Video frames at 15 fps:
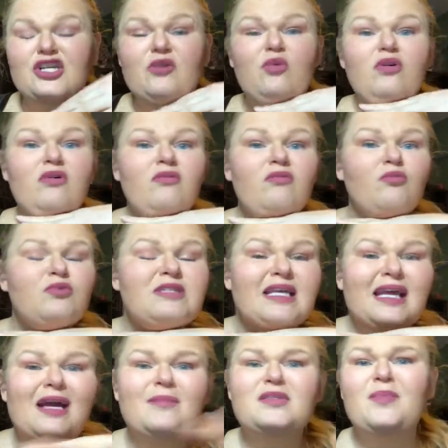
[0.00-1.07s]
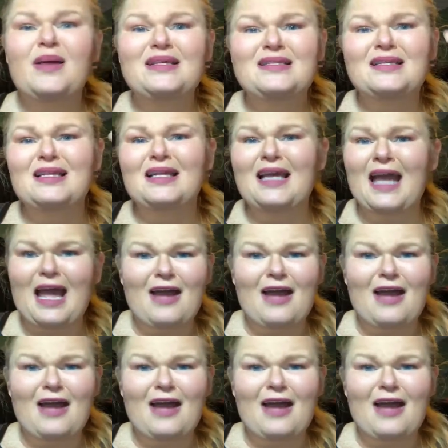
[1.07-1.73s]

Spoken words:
It will sync up to basically